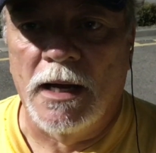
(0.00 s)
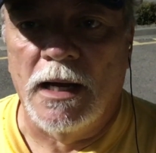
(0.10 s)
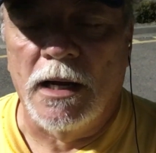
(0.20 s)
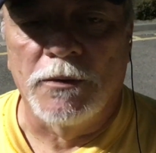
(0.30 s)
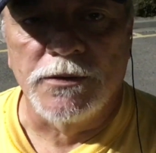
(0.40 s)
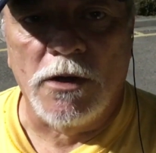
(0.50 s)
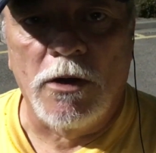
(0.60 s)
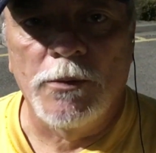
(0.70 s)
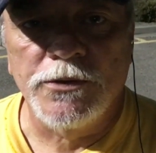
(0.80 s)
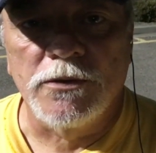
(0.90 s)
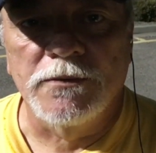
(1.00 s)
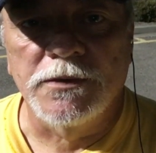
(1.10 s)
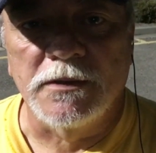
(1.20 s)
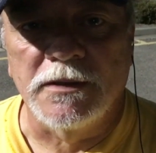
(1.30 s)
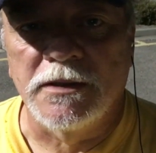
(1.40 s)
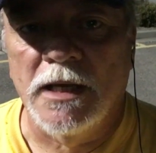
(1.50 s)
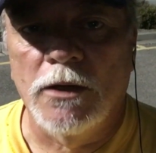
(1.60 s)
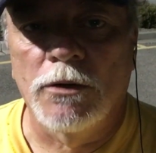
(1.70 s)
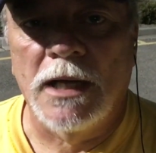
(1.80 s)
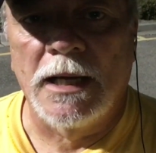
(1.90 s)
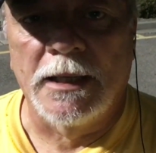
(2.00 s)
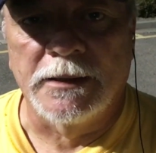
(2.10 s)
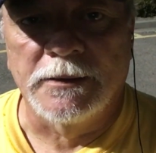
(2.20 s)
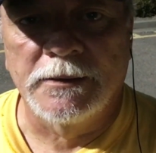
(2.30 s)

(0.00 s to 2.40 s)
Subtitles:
I was almost over to the yellow line,